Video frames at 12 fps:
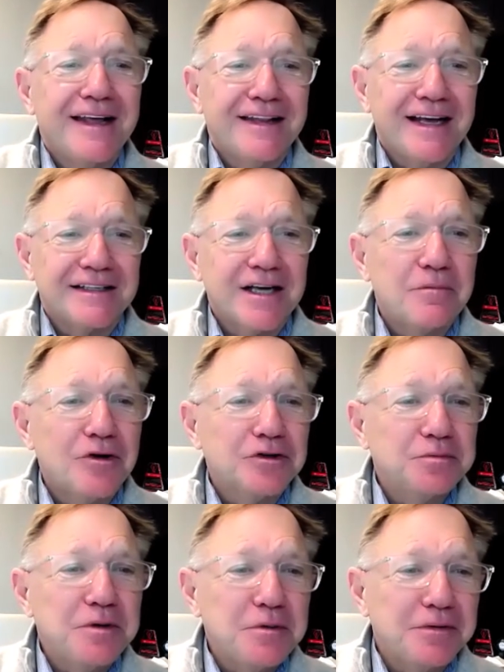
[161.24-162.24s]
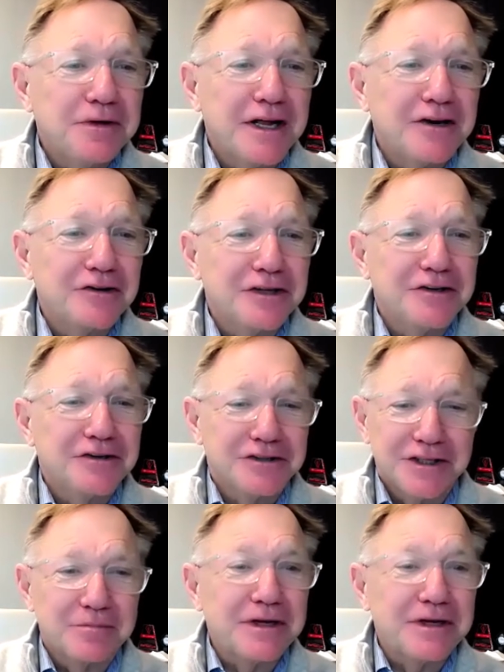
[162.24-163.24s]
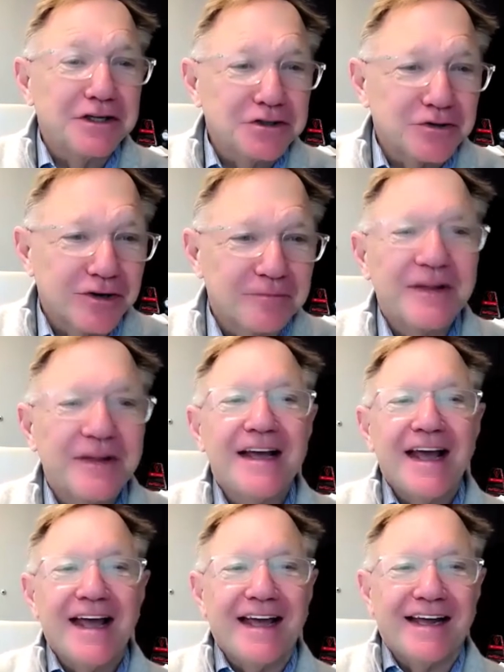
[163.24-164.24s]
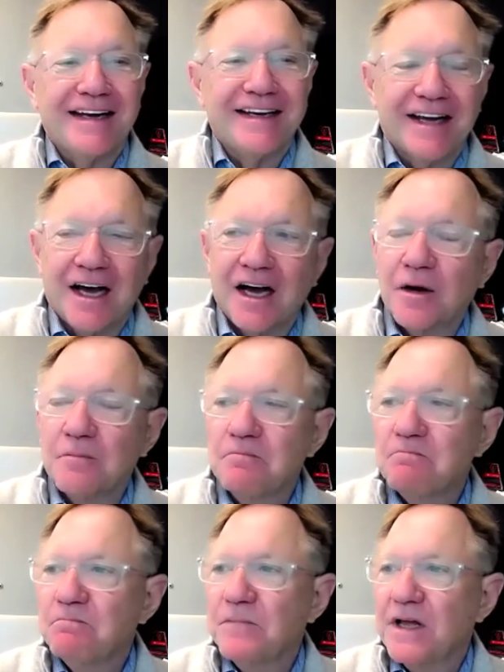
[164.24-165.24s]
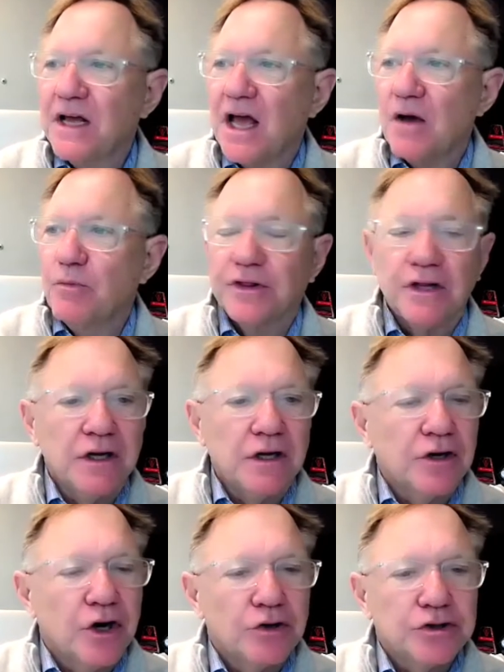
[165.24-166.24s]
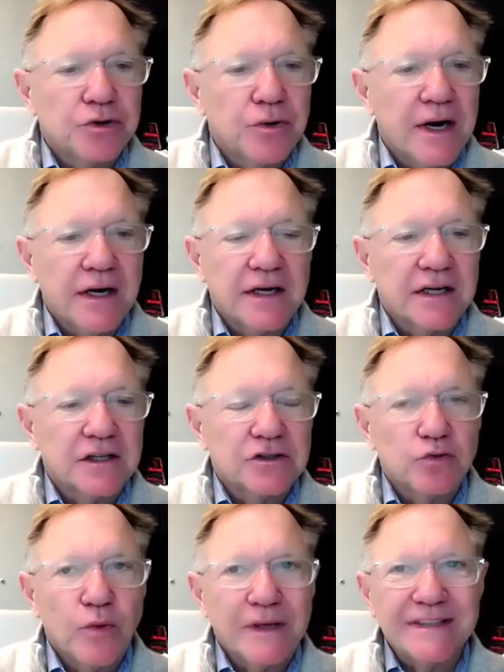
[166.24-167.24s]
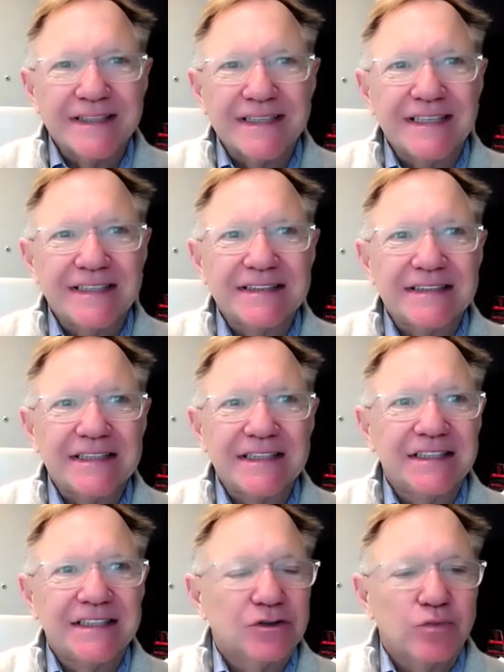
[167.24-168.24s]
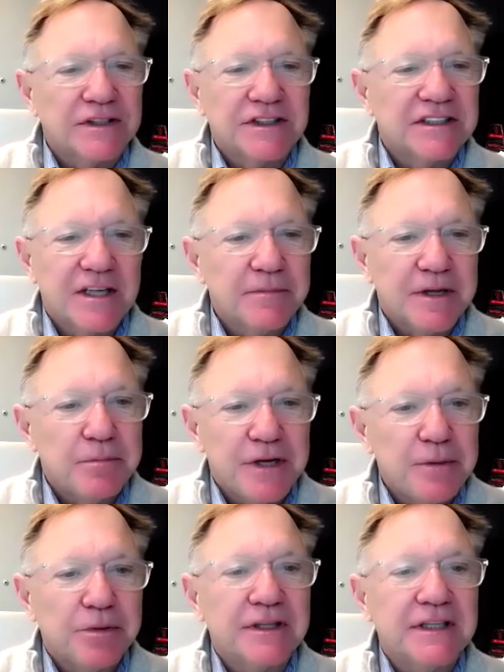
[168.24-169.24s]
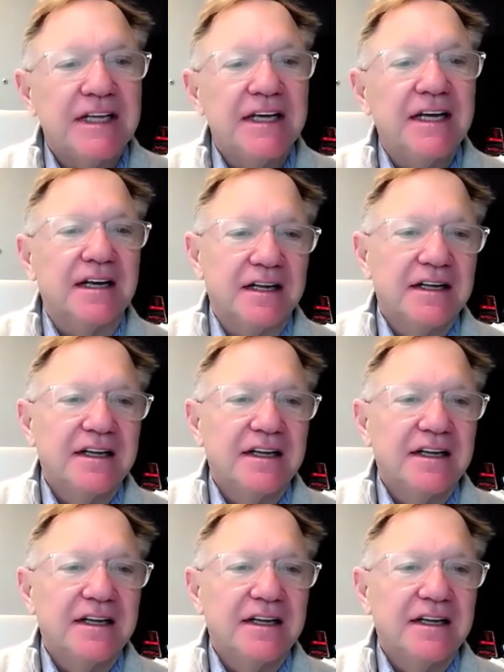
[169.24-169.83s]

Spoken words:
That's how most people enter leadership, interim. And with little or no training. And it wasn't because it just wasn't something people did.